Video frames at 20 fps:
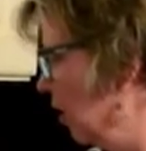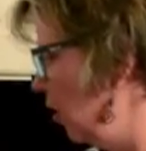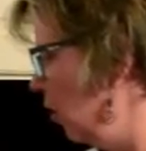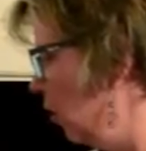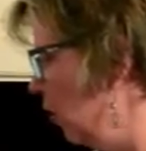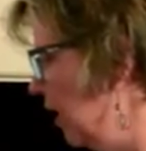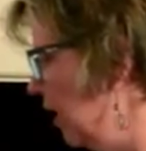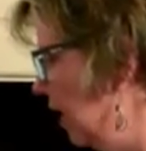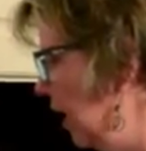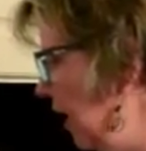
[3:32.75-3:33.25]

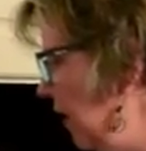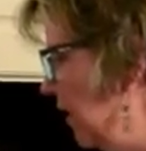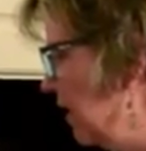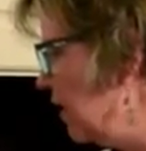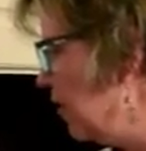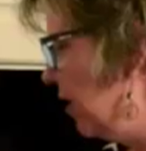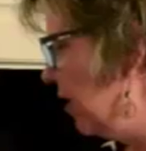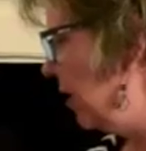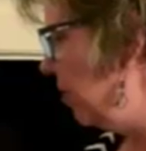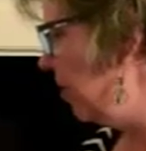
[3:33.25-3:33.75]
we let these
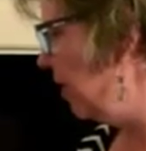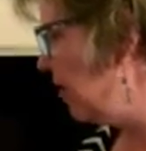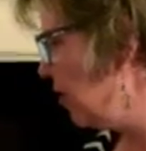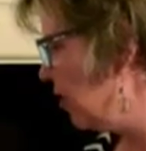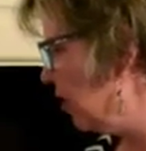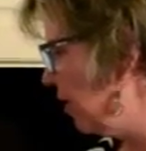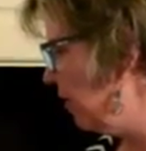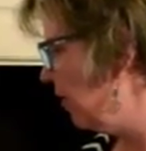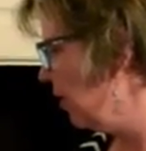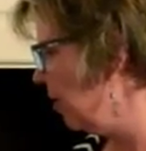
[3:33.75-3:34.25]
green beans
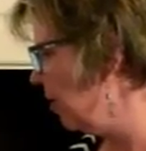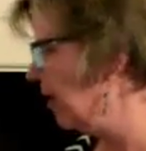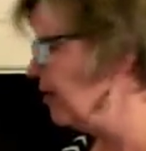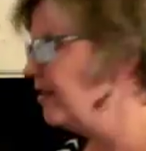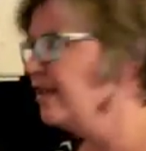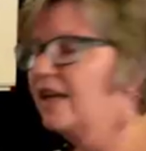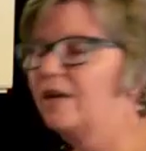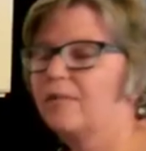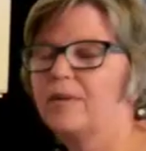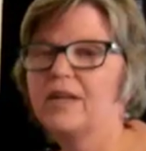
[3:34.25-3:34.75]
cook for about
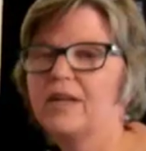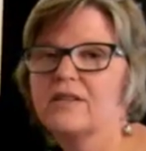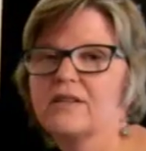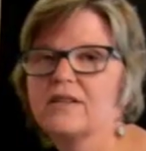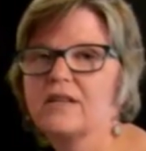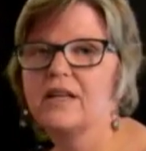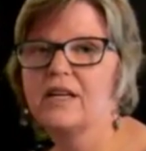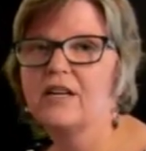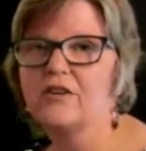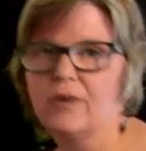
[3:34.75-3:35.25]
10 minutes,
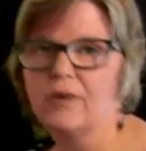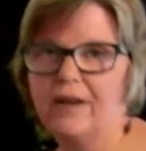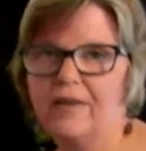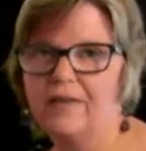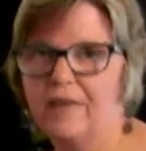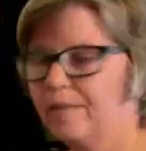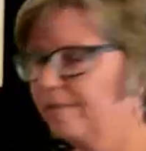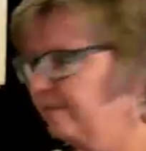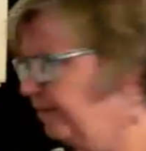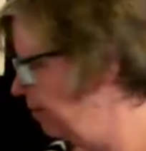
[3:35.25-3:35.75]
and I drained them.